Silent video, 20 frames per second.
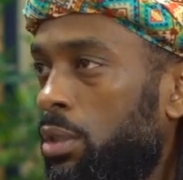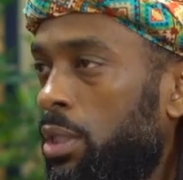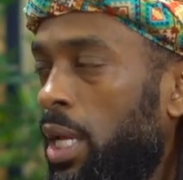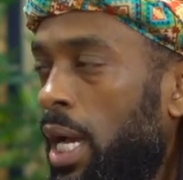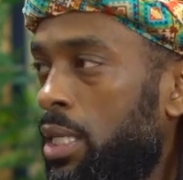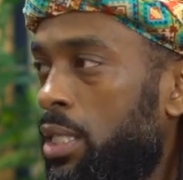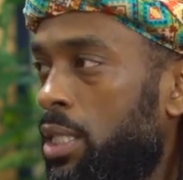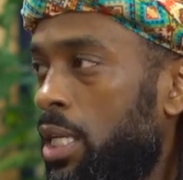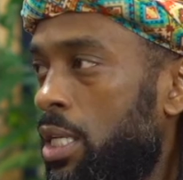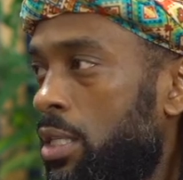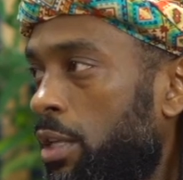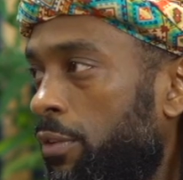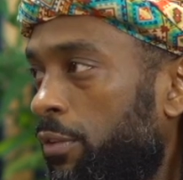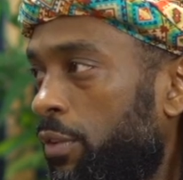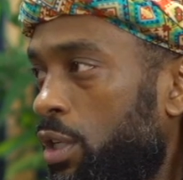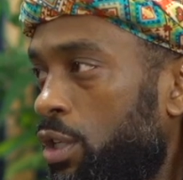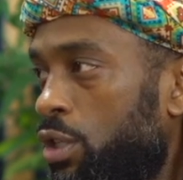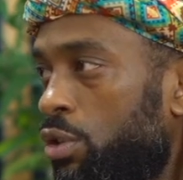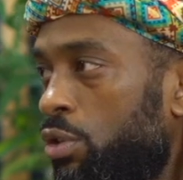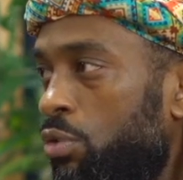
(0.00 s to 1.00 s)
digestive
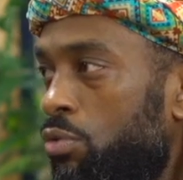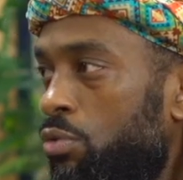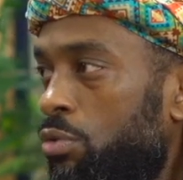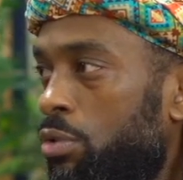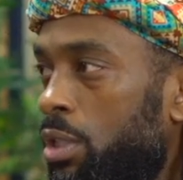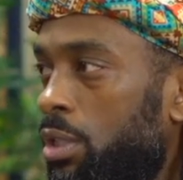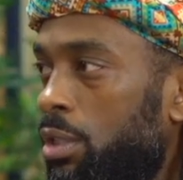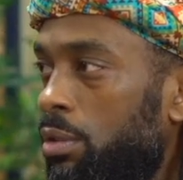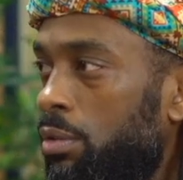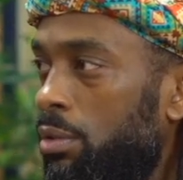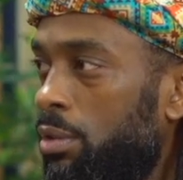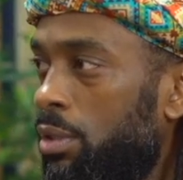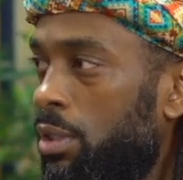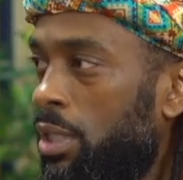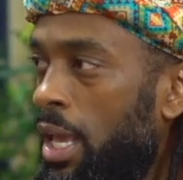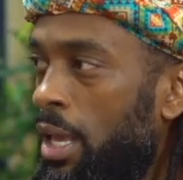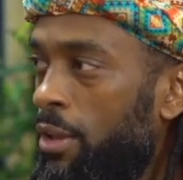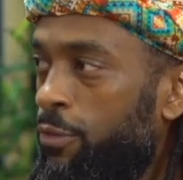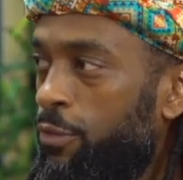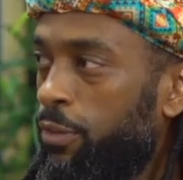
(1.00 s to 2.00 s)
issues and
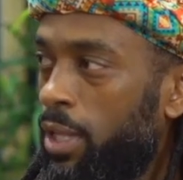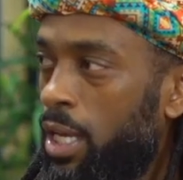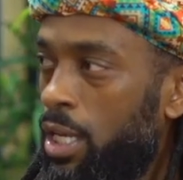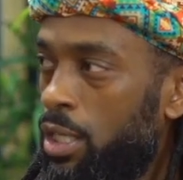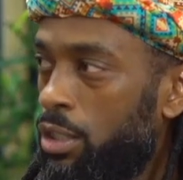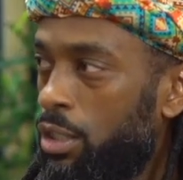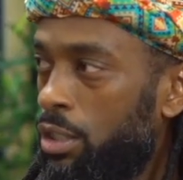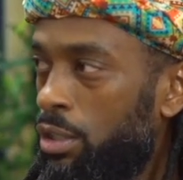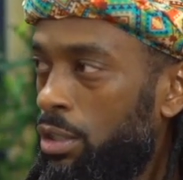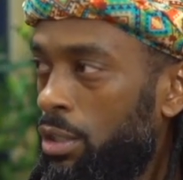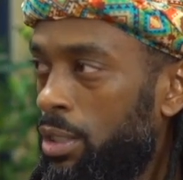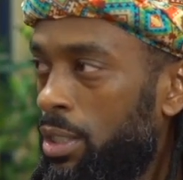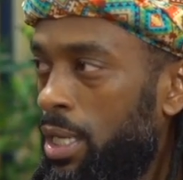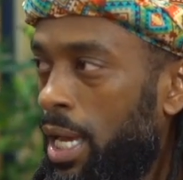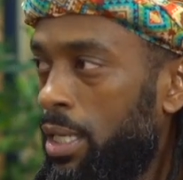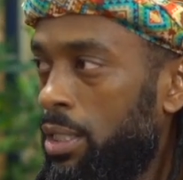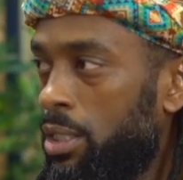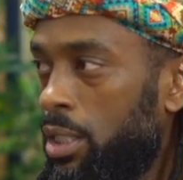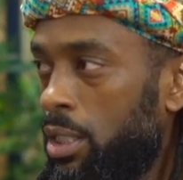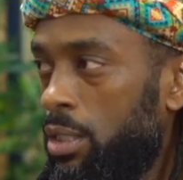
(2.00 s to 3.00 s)
dead flesh in your
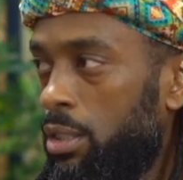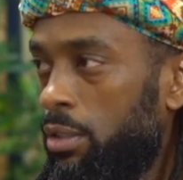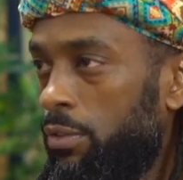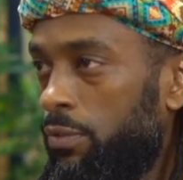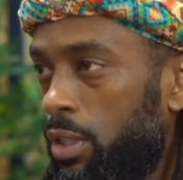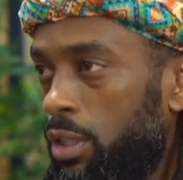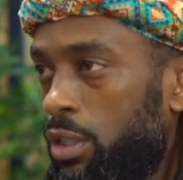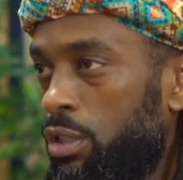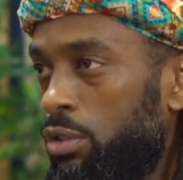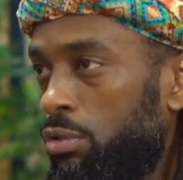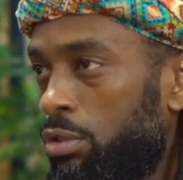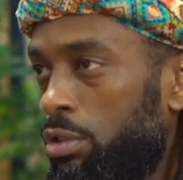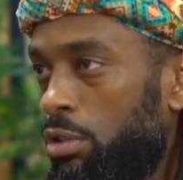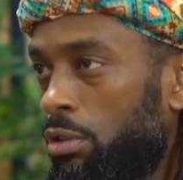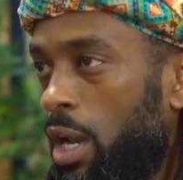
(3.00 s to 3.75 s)
digestive issues.